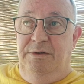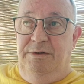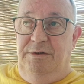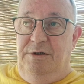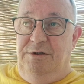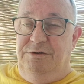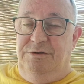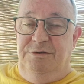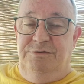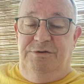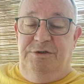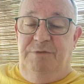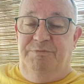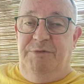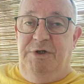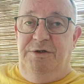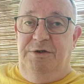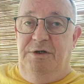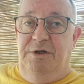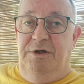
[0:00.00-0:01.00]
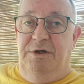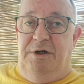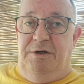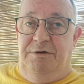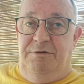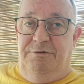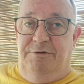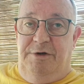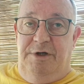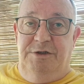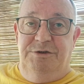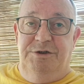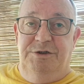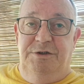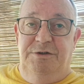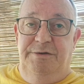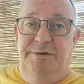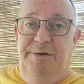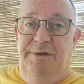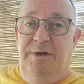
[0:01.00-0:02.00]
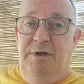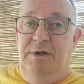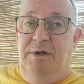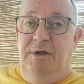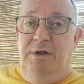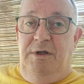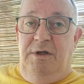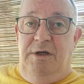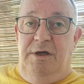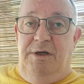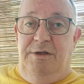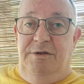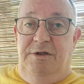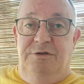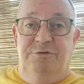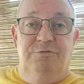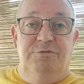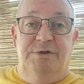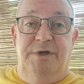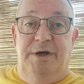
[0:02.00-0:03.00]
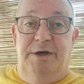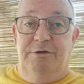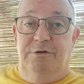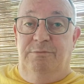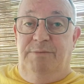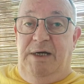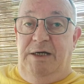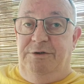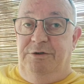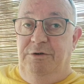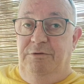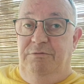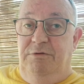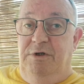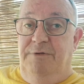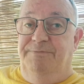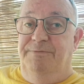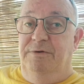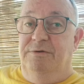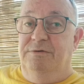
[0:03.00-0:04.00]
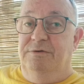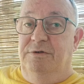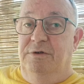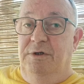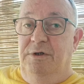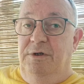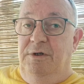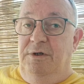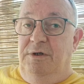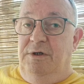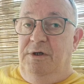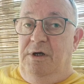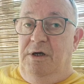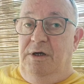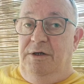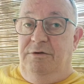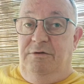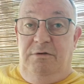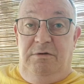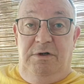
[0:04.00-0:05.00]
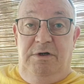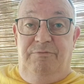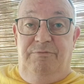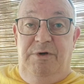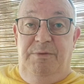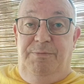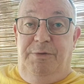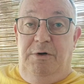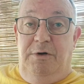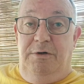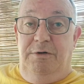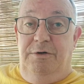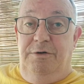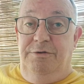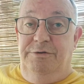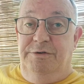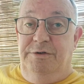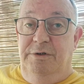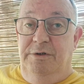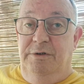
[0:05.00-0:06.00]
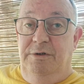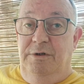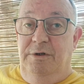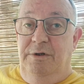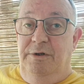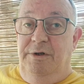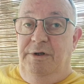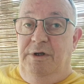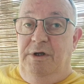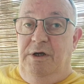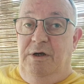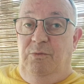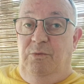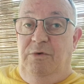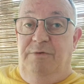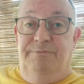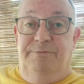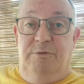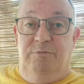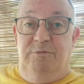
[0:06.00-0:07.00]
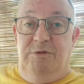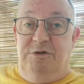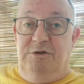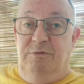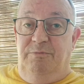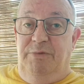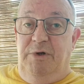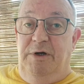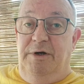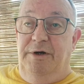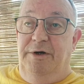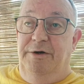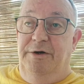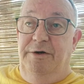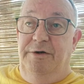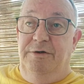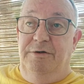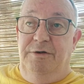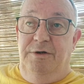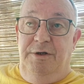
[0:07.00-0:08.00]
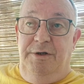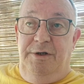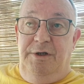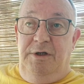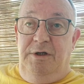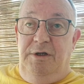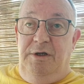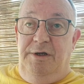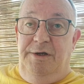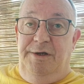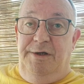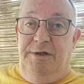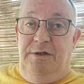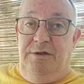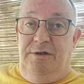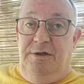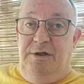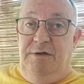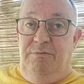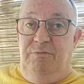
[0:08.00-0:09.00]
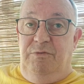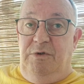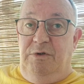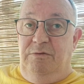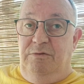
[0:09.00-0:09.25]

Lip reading: This is something done in transit. This was handled by 2 different delivery partners, one from the supplier, and then